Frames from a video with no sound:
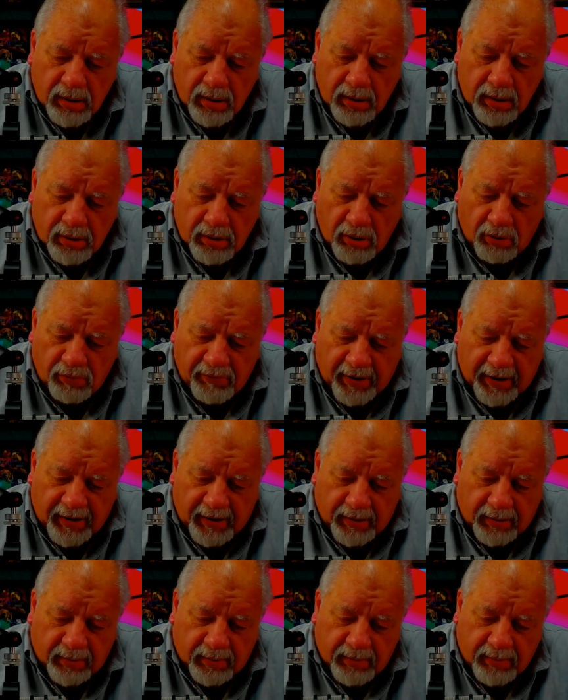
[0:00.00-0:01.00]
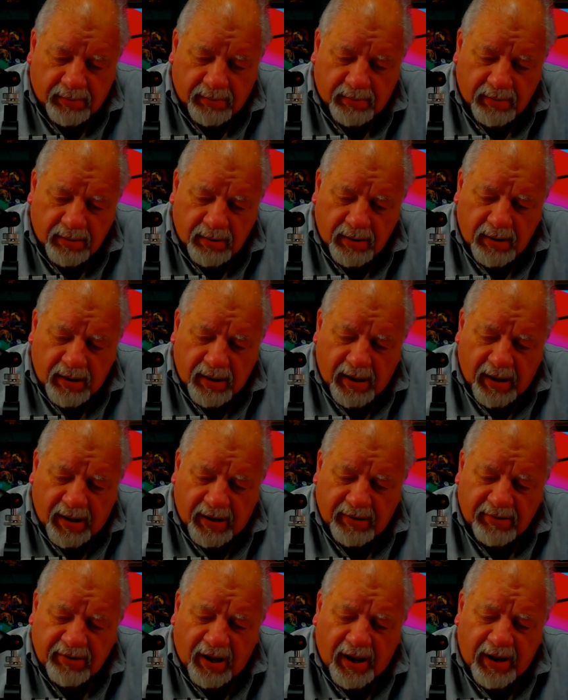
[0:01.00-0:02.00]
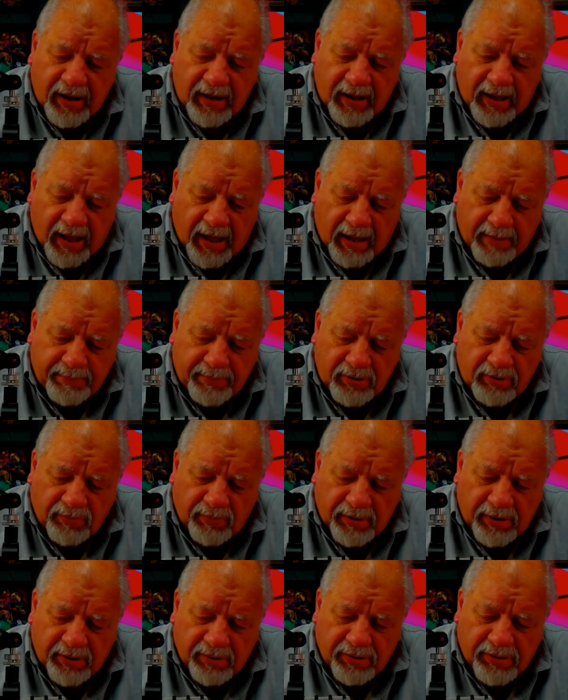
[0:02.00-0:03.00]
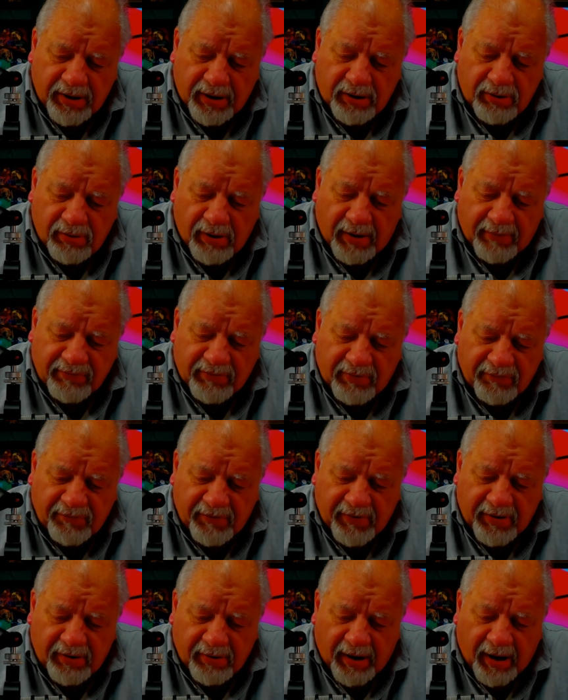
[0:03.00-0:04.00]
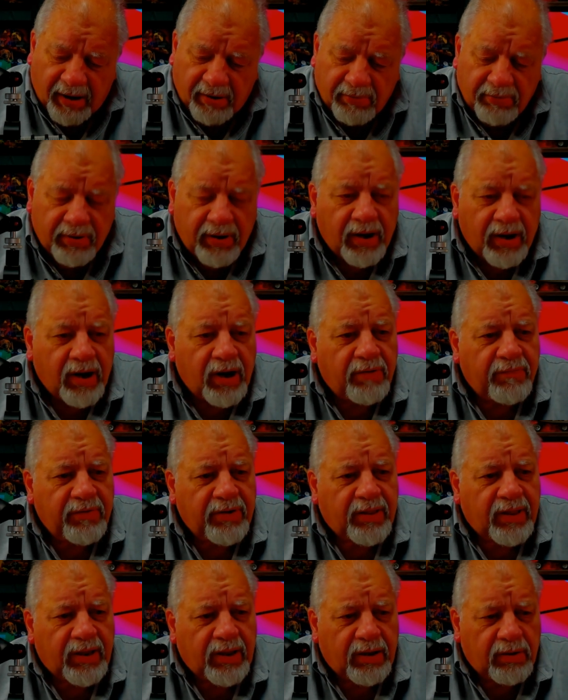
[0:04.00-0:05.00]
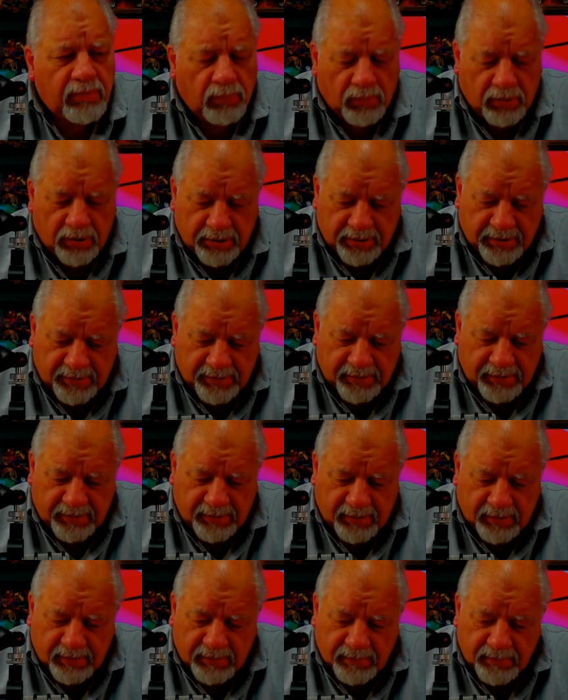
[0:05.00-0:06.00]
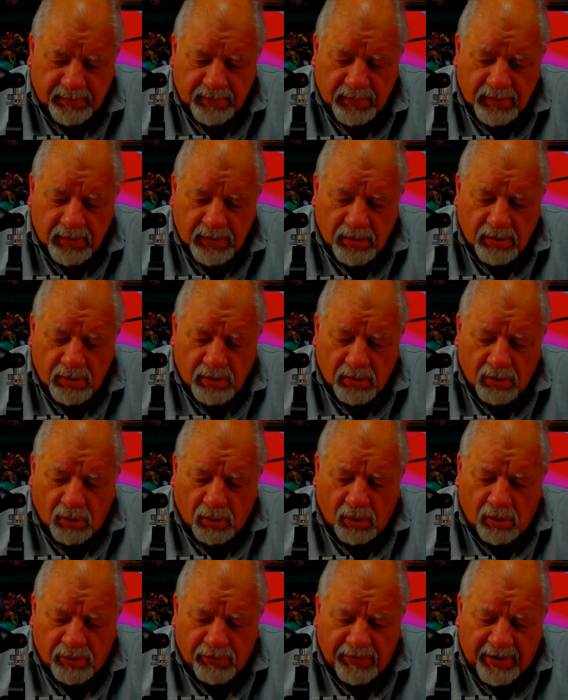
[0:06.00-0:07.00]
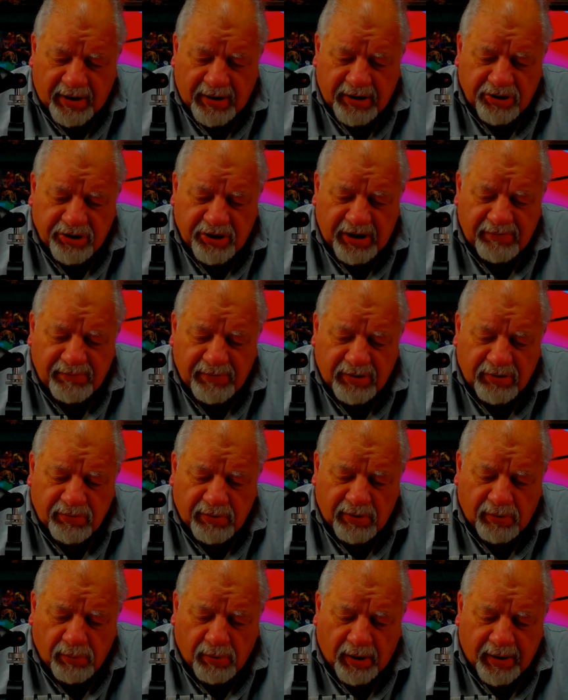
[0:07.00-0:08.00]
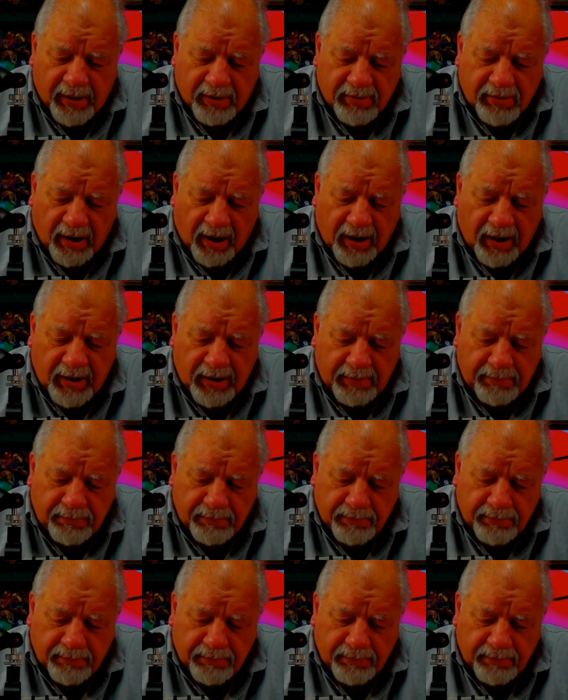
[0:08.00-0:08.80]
No rain. Anxiety happens when you think you have to figure out everything at once. All great achievements require time